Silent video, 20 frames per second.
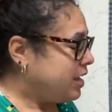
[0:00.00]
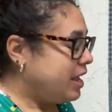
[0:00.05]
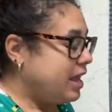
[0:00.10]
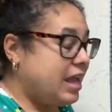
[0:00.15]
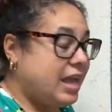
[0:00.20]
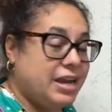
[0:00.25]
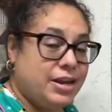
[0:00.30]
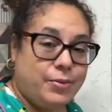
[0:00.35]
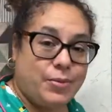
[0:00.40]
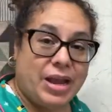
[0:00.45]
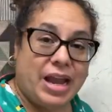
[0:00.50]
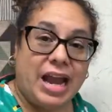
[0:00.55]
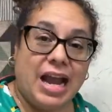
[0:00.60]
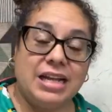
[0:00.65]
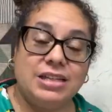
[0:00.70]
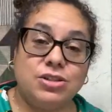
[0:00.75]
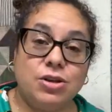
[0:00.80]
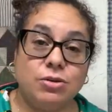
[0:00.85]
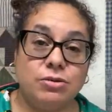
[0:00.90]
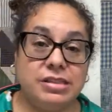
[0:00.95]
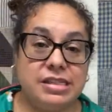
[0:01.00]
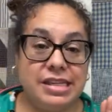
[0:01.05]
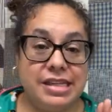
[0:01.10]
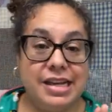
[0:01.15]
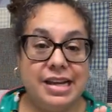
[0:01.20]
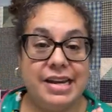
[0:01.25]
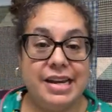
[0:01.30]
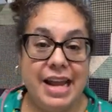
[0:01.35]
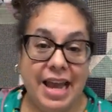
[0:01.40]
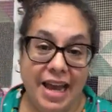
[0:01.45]
anyway, I don't
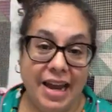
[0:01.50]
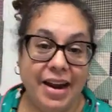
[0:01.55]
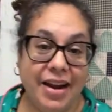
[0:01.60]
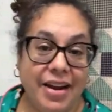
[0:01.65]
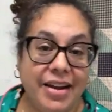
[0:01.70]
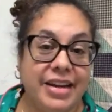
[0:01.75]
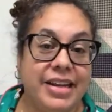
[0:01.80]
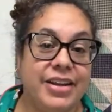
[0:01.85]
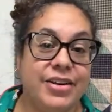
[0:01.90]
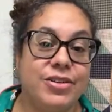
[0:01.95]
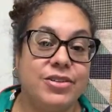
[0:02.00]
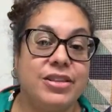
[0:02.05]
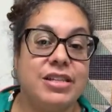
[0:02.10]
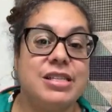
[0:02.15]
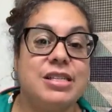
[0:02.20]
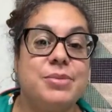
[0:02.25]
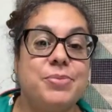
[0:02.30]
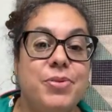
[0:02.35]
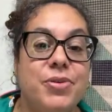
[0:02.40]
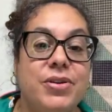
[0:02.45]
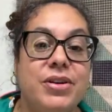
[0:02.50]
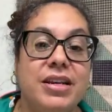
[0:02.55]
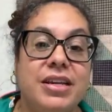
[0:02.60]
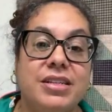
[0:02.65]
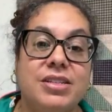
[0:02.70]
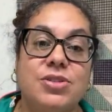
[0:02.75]
see Annette on here this morning,